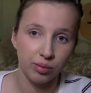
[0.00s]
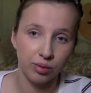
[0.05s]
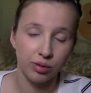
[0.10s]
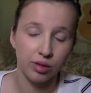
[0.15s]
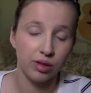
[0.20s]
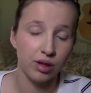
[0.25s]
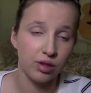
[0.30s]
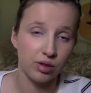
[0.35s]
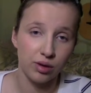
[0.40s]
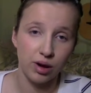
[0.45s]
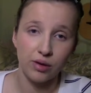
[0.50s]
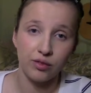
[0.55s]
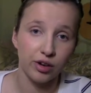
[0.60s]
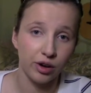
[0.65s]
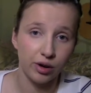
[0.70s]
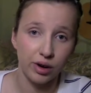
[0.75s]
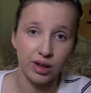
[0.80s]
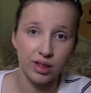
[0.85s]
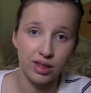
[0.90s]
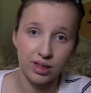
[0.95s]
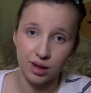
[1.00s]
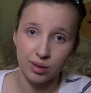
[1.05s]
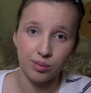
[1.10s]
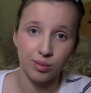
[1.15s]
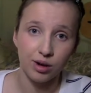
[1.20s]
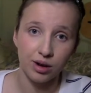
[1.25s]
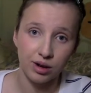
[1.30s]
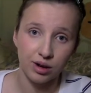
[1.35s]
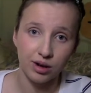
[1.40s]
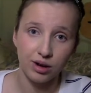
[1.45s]
Did you have a great
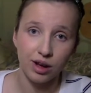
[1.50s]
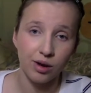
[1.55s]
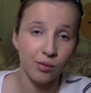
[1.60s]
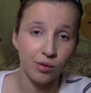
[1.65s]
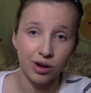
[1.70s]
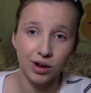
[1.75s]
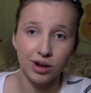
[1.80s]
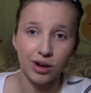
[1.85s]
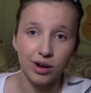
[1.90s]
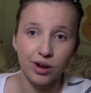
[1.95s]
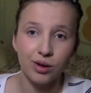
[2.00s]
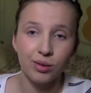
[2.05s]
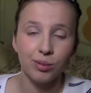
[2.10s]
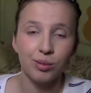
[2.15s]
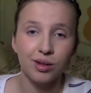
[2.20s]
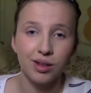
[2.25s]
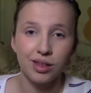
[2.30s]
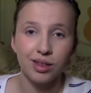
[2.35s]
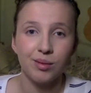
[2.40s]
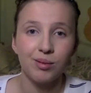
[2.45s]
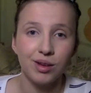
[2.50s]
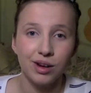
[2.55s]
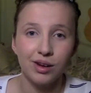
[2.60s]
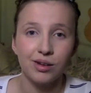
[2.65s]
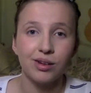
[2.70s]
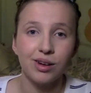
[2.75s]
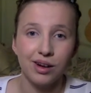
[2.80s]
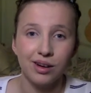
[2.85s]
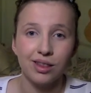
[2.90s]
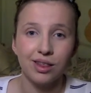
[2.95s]
summer? I want to know. Please let me know
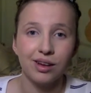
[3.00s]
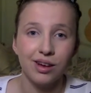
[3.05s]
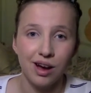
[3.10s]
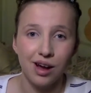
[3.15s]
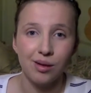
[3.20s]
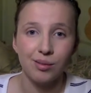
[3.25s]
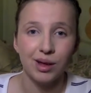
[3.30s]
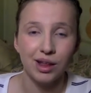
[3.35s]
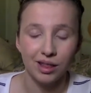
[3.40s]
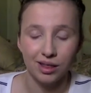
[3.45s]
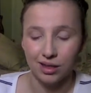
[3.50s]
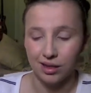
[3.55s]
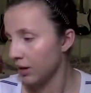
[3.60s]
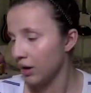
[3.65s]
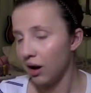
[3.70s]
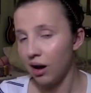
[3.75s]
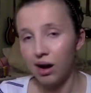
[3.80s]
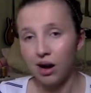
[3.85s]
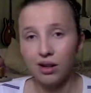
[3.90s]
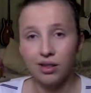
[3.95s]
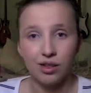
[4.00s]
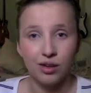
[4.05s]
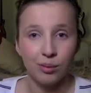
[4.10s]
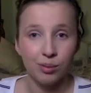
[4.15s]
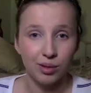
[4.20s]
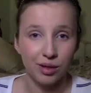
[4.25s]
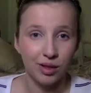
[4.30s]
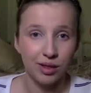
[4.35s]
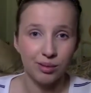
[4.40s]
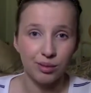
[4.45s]
down in the comments. Also,
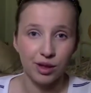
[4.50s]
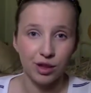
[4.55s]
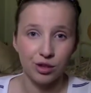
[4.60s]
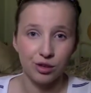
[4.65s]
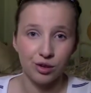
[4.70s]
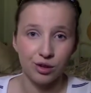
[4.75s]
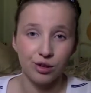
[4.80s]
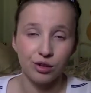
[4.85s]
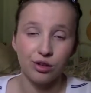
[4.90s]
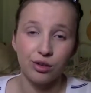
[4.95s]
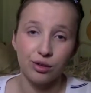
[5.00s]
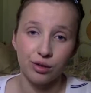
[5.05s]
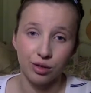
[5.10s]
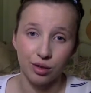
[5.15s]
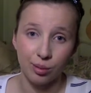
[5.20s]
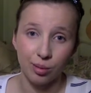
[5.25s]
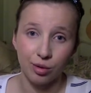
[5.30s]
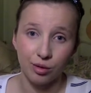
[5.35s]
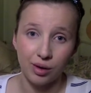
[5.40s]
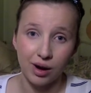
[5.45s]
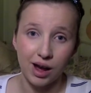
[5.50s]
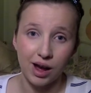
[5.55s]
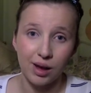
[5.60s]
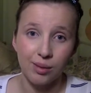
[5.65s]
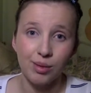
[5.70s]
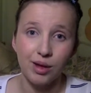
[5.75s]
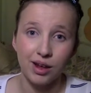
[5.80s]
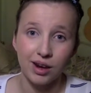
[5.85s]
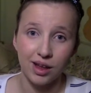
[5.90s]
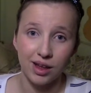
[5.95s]
please make sure to subscribe
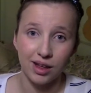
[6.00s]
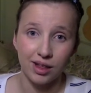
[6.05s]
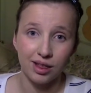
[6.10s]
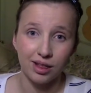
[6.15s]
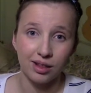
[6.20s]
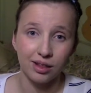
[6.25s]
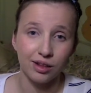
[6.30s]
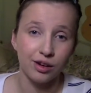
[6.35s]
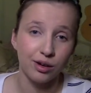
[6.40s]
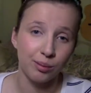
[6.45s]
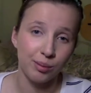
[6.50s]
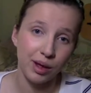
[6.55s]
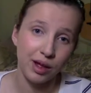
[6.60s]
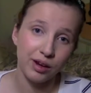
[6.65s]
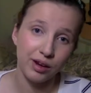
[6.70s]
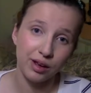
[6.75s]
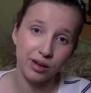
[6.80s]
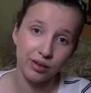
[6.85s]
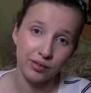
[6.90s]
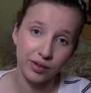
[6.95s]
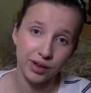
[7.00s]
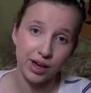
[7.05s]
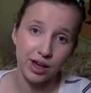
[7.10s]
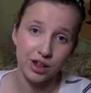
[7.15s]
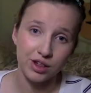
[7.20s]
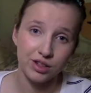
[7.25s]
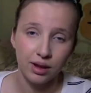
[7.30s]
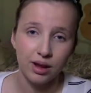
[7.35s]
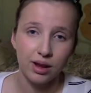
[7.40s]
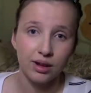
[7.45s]
and hit the little bell
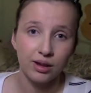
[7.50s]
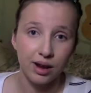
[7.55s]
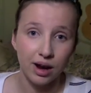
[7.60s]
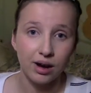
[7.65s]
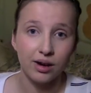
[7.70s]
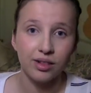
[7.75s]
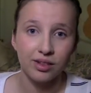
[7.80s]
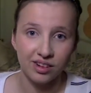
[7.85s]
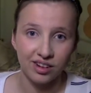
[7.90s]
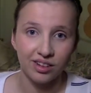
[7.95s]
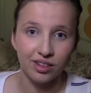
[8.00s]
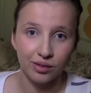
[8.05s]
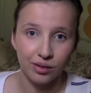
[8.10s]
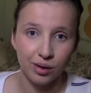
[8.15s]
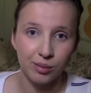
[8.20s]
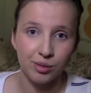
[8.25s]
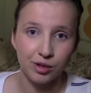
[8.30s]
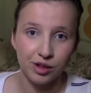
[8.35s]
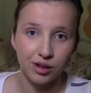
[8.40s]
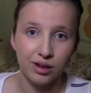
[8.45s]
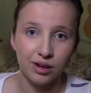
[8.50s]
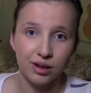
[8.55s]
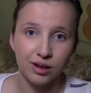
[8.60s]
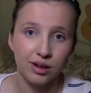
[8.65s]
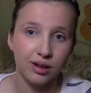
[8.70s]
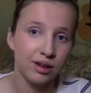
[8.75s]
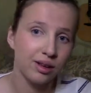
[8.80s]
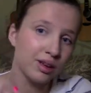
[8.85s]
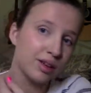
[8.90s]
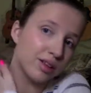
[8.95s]
notification down in the description
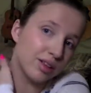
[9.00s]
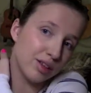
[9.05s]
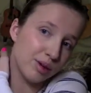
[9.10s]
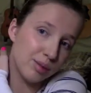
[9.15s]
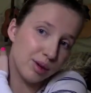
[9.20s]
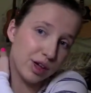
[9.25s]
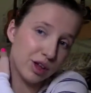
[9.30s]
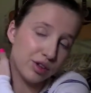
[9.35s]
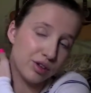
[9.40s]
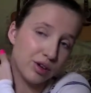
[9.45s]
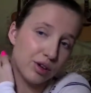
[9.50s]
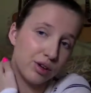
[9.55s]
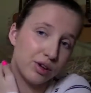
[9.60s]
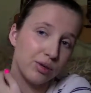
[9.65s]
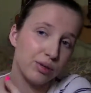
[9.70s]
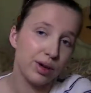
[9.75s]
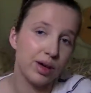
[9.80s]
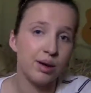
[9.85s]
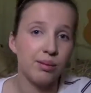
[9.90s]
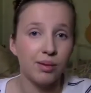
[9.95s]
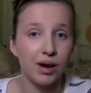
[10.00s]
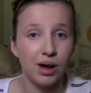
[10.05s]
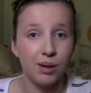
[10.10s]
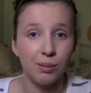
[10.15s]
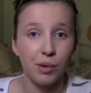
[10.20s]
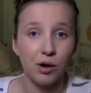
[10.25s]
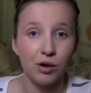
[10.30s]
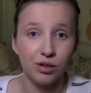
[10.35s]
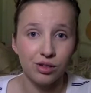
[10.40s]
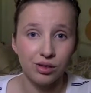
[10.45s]
to make sure you get my
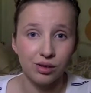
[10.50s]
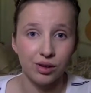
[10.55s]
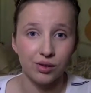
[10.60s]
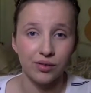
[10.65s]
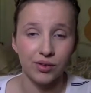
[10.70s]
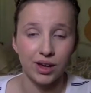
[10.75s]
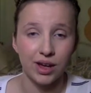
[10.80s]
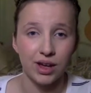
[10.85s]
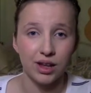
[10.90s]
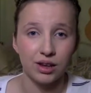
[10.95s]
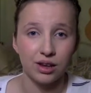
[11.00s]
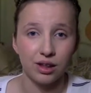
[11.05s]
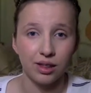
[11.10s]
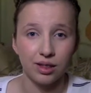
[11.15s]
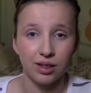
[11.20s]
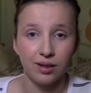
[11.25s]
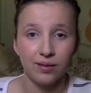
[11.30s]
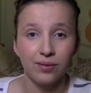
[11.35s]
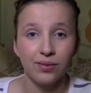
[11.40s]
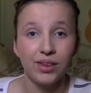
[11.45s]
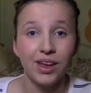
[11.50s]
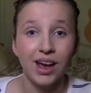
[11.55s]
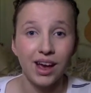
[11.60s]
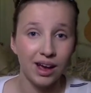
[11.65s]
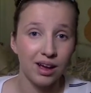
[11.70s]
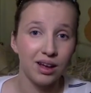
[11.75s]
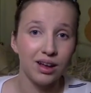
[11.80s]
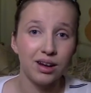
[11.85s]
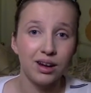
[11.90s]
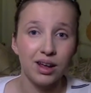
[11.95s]
post notifications.
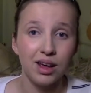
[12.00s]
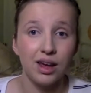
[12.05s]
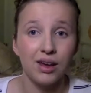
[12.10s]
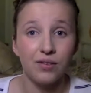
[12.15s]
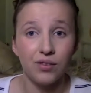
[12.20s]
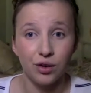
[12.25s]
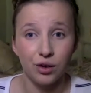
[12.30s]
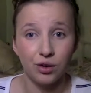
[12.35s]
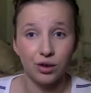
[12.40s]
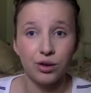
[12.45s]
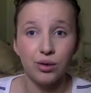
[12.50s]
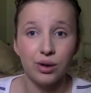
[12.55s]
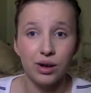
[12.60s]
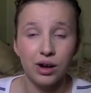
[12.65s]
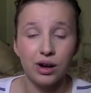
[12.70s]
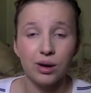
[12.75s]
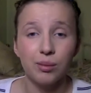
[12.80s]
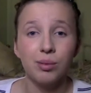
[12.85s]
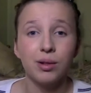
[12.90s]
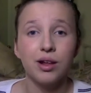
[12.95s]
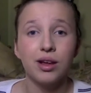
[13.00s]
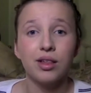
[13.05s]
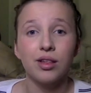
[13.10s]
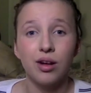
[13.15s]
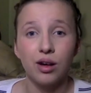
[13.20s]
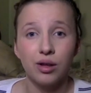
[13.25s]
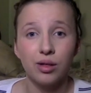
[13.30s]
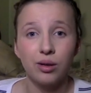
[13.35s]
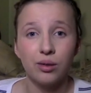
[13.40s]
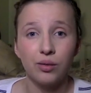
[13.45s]
And if you're new here, please
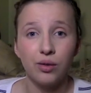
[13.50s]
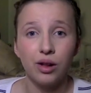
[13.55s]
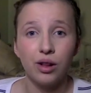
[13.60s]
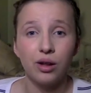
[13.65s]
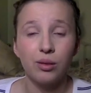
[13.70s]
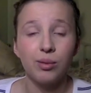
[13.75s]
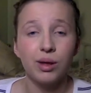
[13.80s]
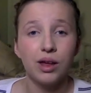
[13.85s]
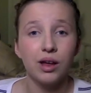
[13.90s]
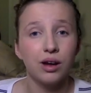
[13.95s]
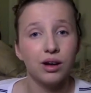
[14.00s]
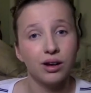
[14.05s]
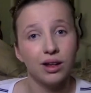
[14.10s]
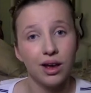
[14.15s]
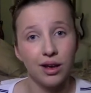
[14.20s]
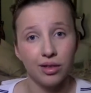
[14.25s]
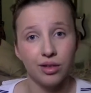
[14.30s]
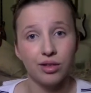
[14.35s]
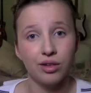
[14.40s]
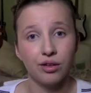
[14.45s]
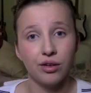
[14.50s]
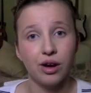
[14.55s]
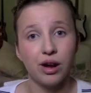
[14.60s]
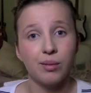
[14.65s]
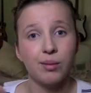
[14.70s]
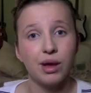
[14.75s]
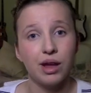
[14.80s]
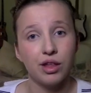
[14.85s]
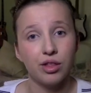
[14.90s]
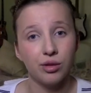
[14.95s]
also follow me on Instagram
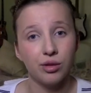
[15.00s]
and